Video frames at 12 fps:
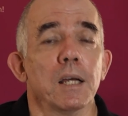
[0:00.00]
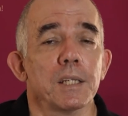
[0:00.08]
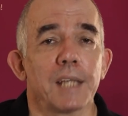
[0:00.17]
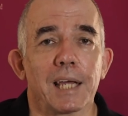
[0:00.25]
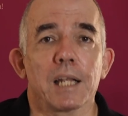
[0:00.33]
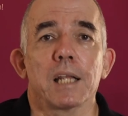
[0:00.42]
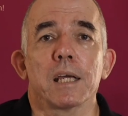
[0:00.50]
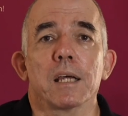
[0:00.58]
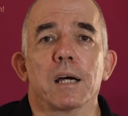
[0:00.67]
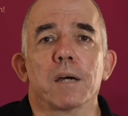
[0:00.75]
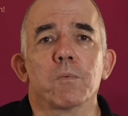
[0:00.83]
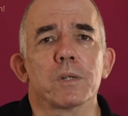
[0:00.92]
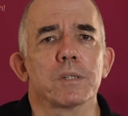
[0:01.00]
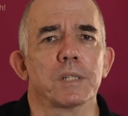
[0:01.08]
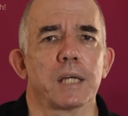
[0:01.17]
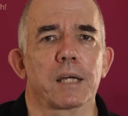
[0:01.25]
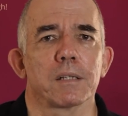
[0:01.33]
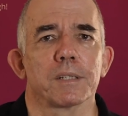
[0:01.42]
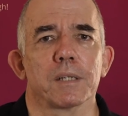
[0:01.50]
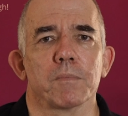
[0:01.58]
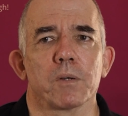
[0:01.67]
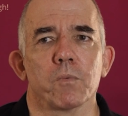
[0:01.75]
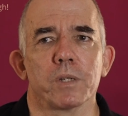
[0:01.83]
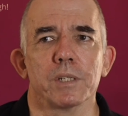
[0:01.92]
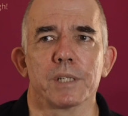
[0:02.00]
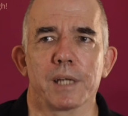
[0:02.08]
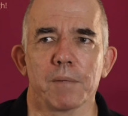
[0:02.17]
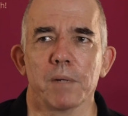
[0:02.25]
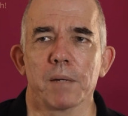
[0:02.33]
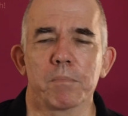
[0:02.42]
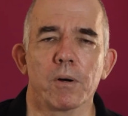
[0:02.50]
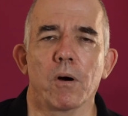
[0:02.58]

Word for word: Secondly, I want to tackle something which has come up